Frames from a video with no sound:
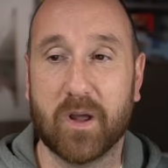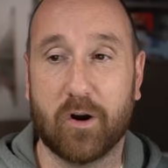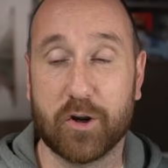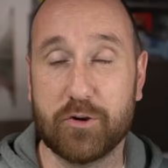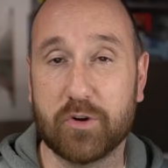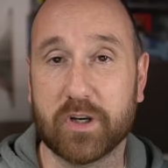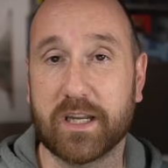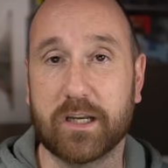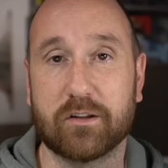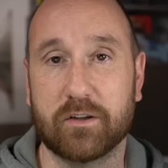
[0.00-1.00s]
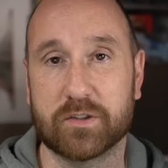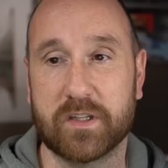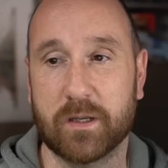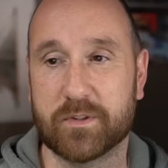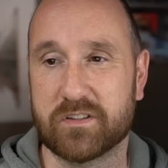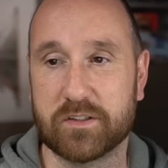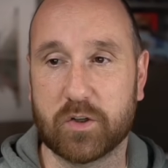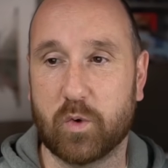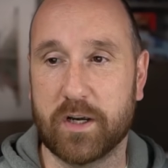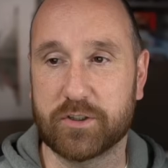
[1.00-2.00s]
Are you going to hear those dips? This is a
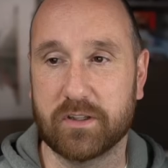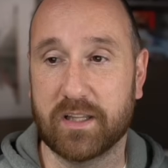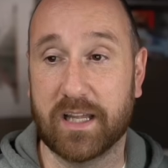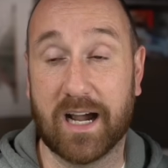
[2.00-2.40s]
question that